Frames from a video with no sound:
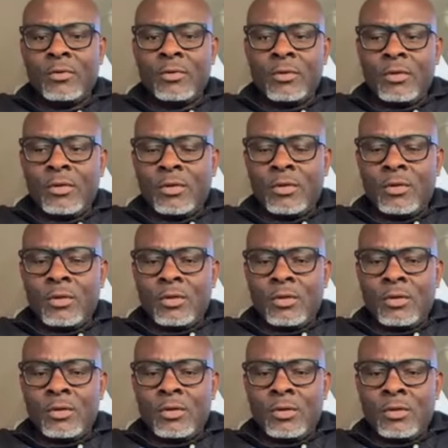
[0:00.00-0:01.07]

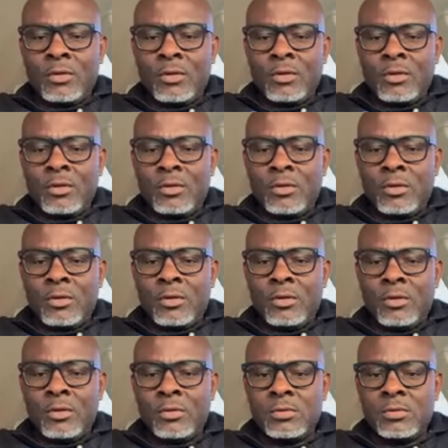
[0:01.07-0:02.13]

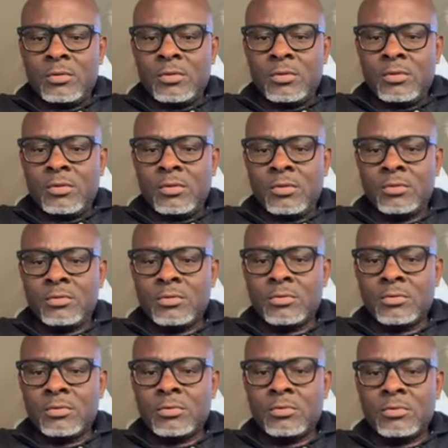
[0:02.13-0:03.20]

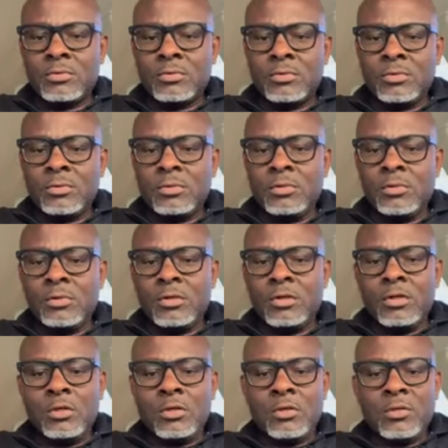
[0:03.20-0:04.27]

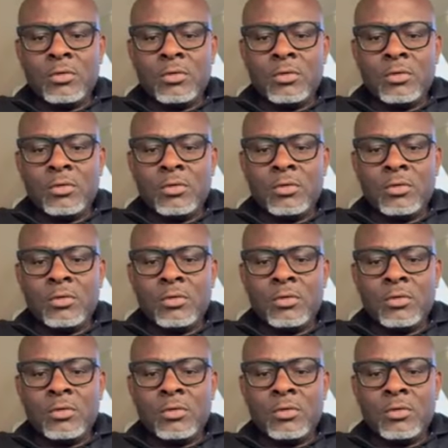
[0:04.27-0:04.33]
(no one is talking)